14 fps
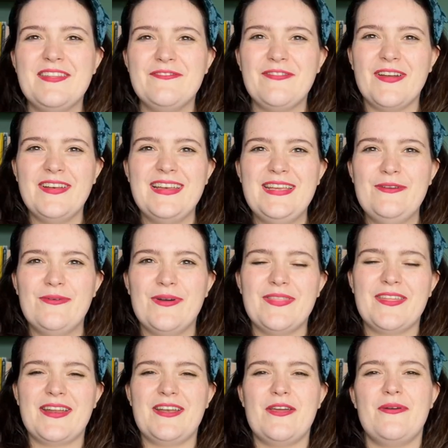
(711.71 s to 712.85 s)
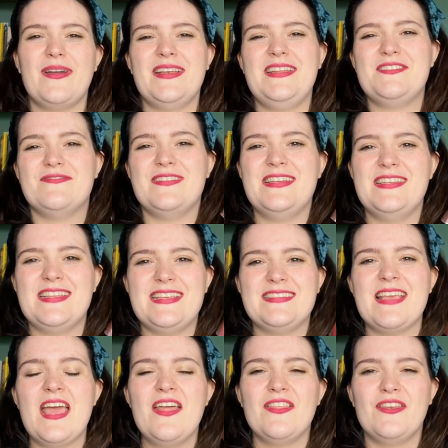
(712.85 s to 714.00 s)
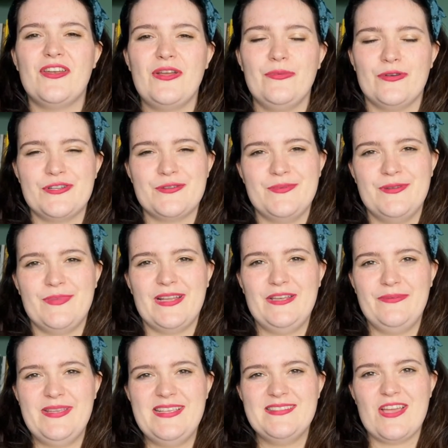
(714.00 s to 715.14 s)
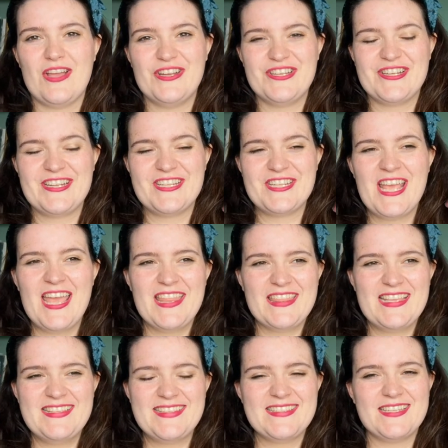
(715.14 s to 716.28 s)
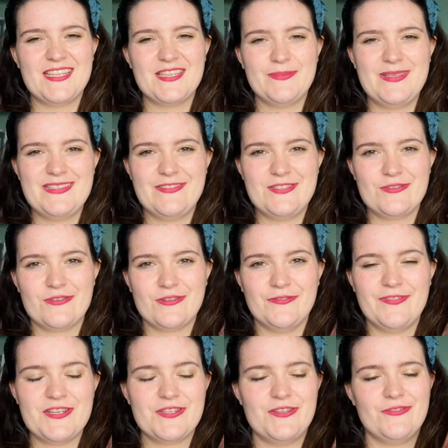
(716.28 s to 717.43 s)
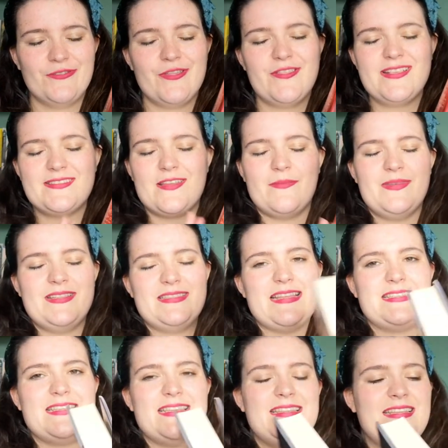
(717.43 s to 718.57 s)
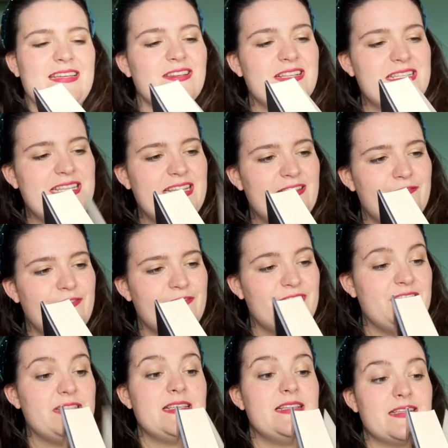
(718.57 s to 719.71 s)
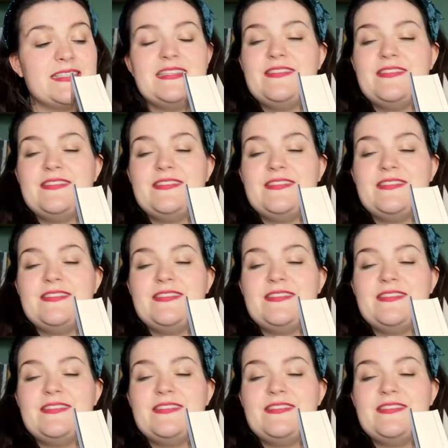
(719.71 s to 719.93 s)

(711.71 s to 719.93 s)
And then finally, one that I know I need to read is The Night Watchman by Louise Erdrich. This is another piece of historical fiction, although this time it's set in the 1950s, in